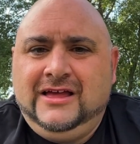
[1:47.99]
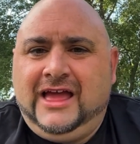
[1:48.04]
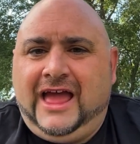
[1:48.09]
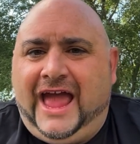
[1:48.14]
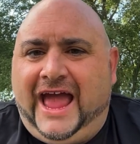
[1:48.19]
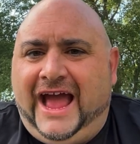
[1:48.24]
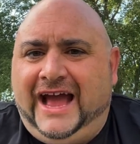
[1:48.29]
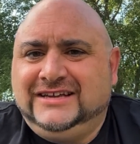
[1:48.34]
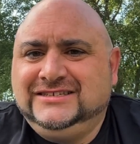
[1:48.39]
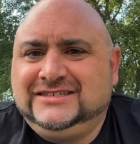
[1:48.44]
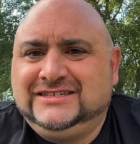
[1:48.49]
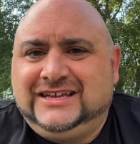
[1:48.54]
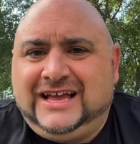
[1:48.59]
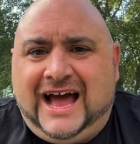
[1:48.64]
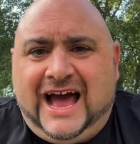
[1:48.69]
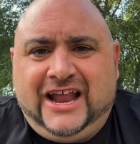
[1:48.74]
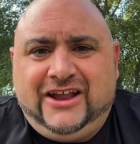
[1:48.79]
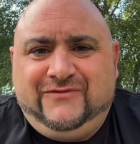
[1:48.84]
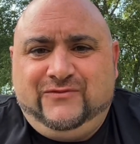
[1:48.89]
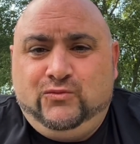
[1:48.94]
Ask
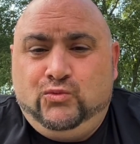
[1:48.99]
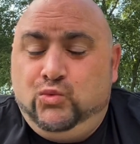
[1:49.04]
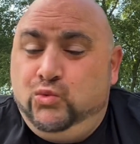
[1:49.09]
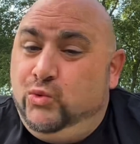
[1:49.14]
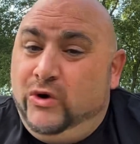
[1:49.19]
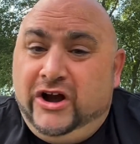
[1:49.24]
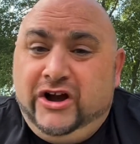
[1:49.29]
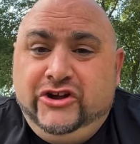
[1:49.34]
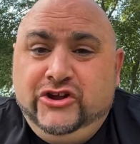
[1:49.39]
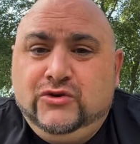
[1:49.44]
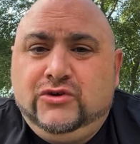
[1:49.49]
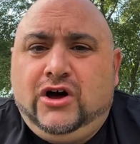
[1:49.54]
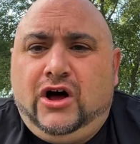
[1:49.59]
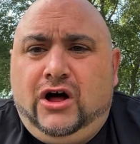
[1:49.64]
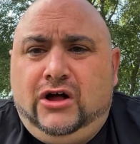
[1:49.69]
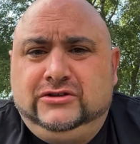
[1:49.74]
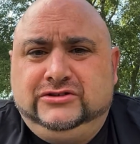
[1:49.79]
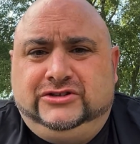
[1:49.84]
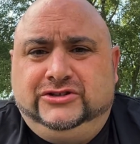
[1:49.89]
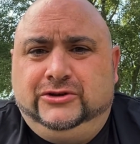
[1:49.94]
God, where are you
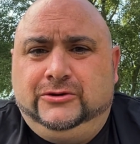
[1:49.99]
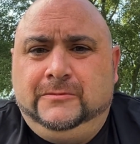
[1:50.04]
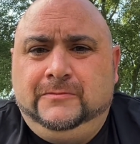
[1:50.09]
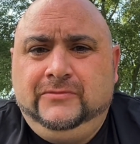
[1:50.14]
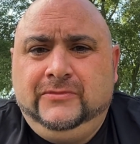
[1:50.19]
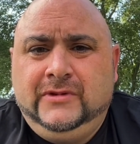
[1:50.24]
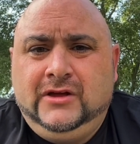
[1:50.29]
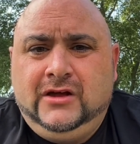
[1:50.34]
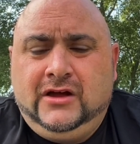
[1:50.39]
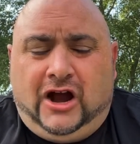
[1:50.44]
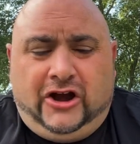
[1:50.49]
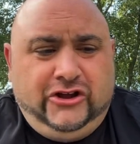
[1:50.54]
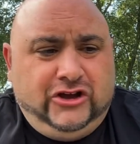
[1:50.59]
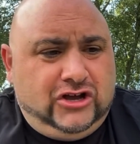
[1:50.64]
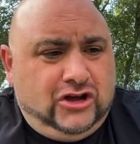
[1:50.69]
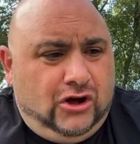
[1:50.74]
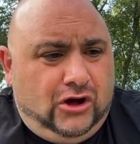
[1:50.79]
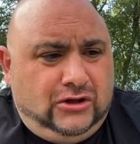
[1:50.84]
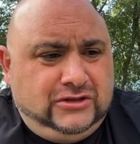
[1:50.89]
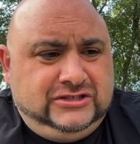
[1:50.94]
called to? Are you
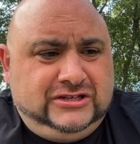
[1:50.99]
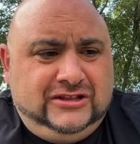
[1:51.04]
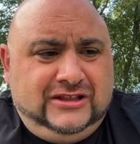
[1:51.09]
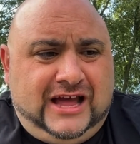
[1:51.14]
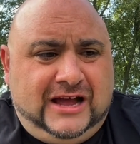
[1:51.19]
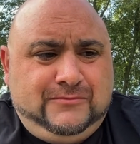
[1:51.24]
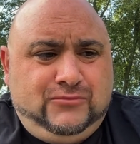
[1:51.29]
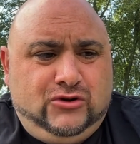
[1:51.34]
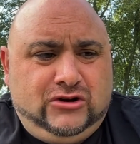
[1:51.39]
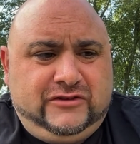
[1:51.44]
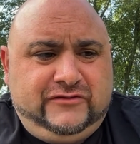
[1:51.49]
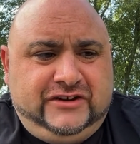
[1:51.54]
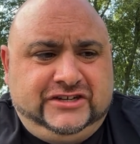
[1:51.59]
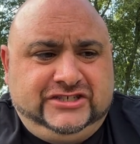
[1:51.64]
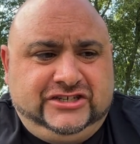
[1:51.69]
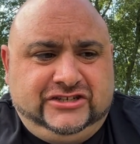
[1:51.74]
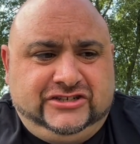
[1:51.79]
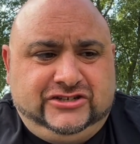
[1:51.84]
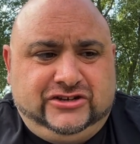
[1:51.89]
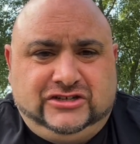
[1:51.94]
called to Lockport
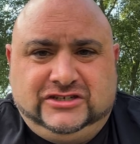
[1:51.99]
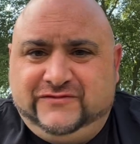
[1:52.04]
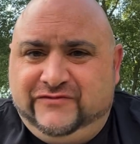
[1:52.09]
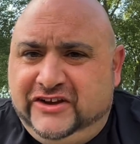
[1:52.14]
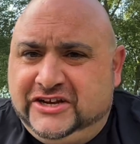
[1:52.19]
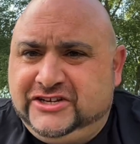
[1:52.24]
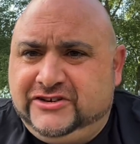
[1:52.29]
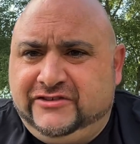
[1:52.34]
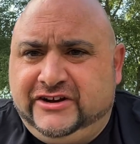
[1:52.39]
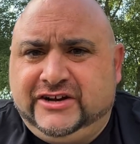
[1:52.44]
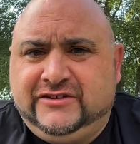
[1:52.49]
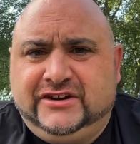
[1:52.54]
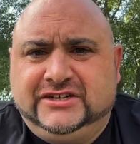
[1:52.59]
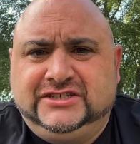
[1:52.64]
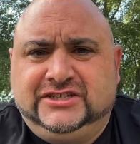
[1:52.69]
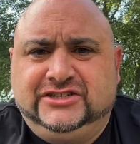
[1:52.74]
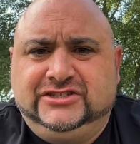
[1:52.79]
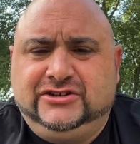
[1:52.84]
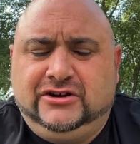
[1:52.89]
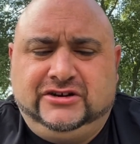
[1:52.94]
Christian Church, Victory
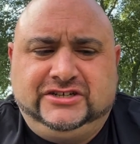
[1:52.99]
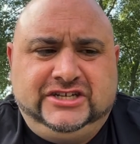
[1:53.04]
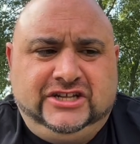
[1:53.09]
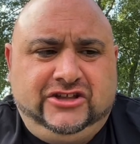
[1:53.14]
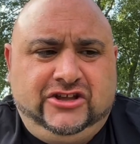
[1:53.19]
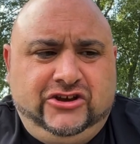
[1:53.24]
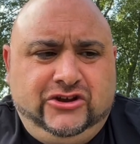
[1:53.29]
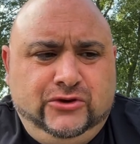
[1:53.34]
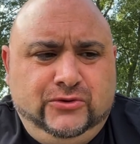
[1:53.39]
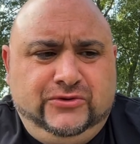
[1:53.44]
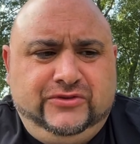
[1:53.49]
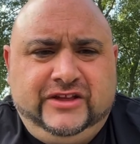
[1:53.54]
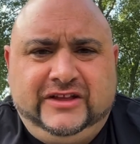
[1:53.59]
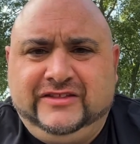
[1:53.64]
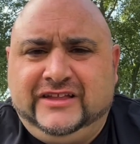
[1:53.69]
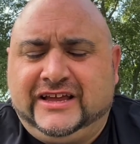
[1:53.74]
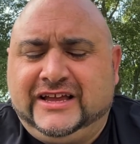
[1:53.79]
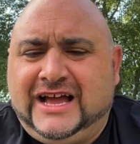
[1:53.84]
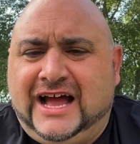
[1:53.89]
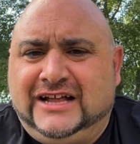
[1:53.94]
Christian Church, and the new thing
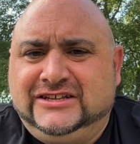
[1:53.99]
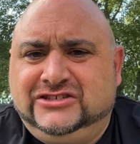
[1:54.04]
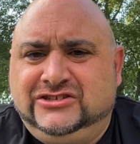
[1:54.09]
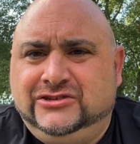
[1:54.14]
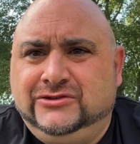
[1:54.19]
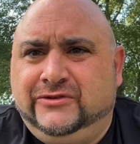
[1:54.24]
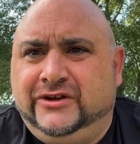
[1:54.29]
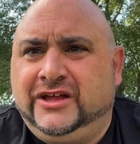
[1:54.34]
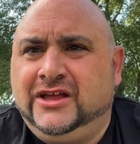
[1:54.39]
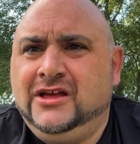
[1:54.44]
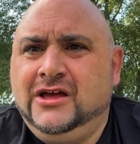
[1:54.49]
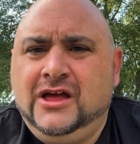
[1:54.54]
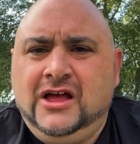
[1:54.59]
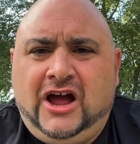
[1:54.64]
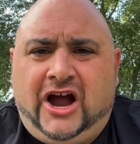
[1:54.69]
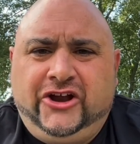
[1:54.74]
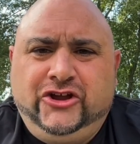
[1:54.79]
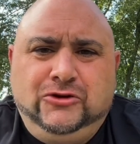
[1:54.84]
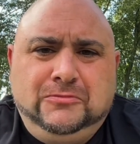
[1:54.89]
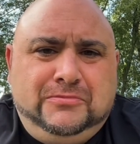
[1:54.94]
that God's doing?
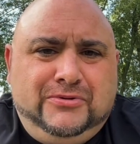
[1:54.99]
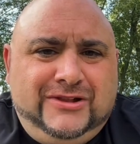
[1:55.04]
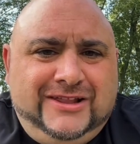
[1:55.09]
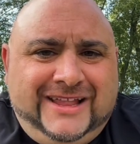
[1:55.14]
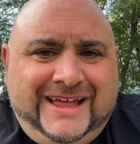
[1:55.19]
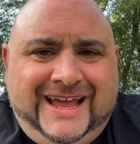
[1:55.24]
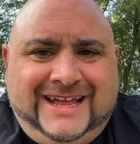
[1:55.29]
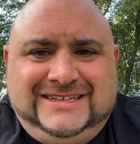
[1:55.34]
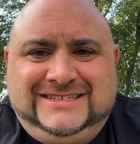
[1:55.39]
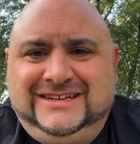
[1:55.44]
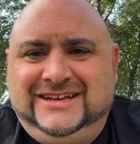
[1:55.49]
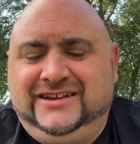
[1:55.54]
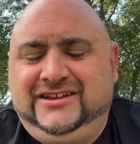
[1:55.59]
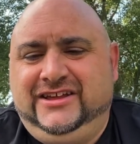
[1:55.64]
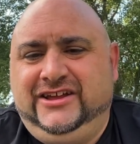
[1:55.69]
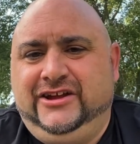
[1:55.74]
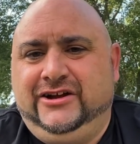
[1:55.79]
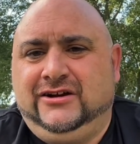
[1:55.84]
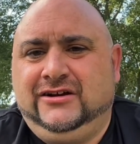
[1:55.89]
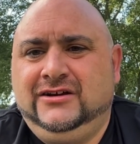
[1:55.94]
Are you planted
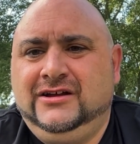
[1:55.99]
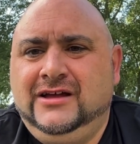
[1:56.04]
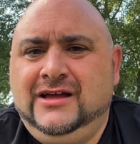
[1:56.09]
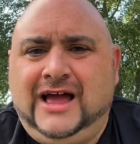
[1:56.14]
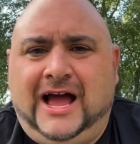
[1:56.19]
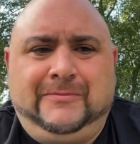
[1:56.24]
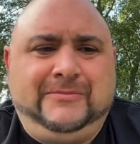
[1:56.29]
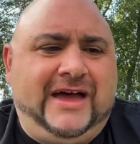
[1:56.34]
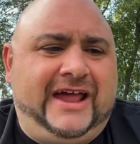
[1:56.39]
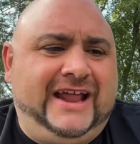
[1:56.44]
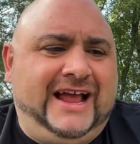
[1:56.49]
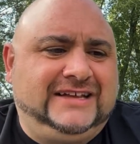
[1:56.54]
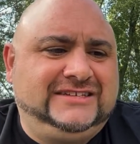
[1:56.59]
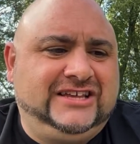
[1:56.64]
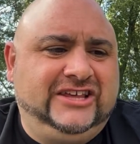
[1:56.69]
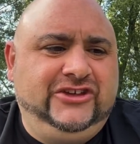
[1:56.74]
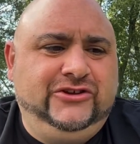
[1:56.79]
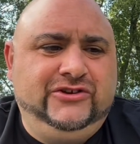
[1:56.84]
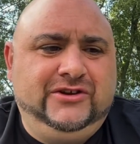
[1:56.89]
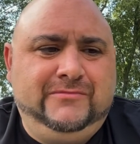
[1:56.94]
here? I'm not
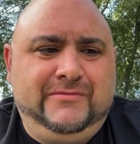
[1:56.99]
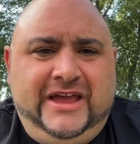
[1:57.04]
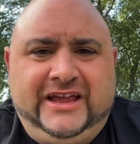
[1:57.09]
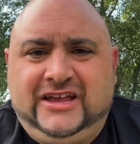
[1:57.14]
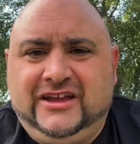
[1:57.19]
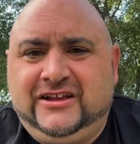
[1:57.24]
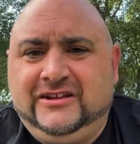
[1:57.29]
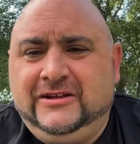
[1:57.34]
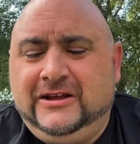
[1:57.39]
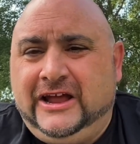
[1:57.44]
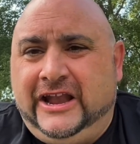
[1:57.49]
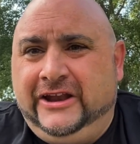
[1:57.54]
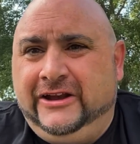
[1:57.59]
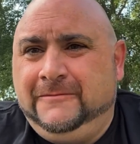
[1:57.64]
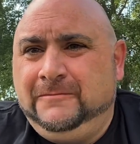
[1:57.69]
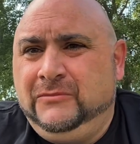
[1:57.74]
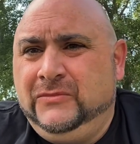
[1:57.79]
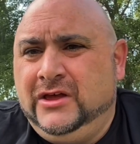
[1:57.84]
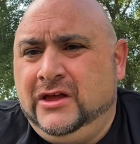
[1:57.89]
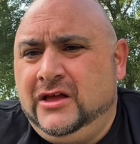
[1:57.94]
asking you to make
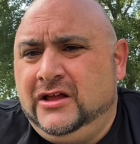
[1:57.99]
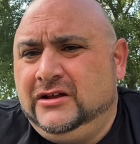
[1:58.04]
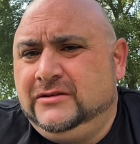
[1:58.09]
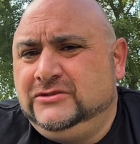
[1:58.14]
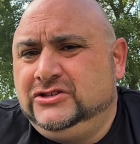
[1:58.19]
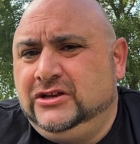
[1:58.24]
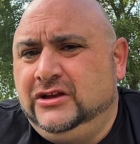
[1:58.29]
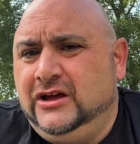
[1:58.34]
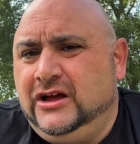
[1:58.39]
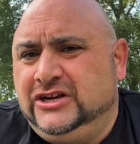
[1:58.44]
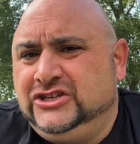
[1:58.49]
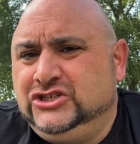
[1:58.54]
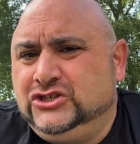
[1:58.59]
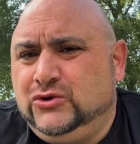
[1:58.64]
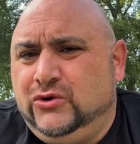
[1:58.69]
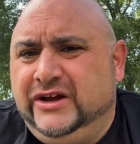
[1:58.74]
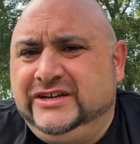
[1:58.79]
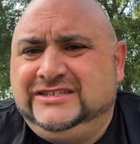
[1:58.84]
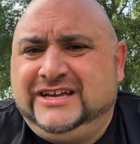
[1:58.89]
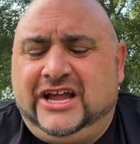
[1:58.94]
a
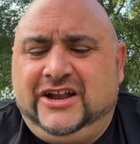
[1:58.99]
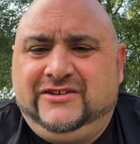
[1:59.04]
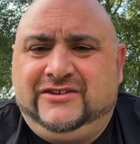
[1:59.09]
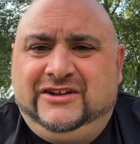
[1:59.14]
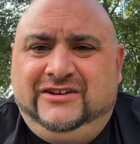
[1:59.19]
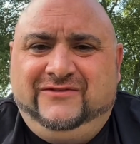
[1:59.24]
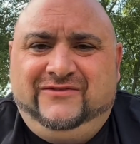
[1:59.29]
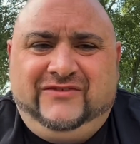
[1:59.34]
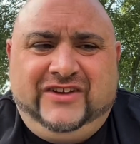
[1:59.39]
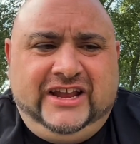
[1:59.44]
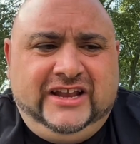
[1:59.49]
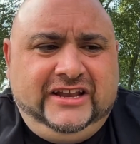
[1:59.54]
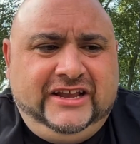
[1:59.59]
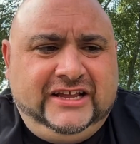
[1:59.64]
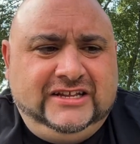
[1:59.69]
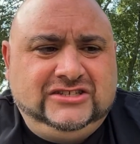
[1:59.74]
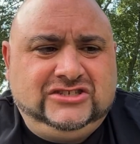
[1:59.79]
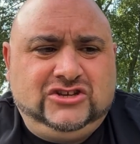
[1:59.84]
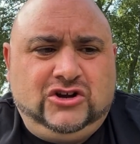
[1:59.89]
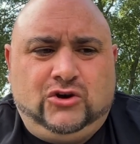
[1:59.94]
choice out of
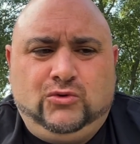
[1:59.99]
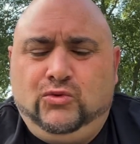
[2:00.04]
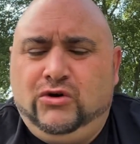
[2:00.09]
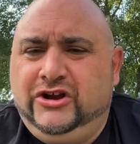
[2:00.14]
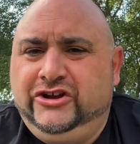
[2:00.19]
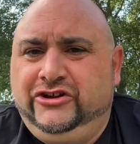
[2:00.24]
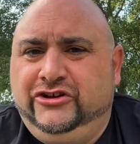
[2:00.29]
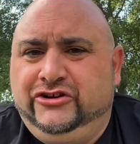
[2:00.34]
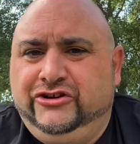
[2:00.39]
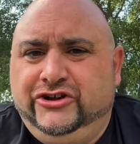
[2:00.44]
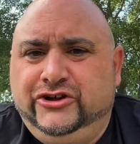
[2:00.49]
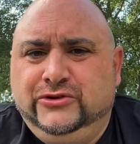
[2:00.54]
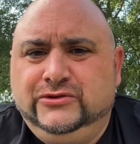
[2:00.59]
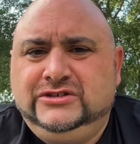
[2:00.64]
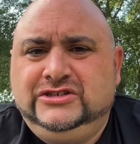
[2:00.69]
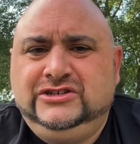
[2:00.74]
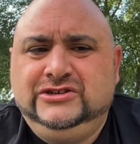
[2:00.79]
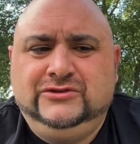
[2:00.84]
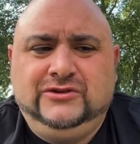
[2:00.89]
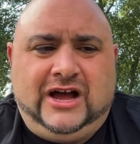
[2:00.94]
convenience or what you're used to.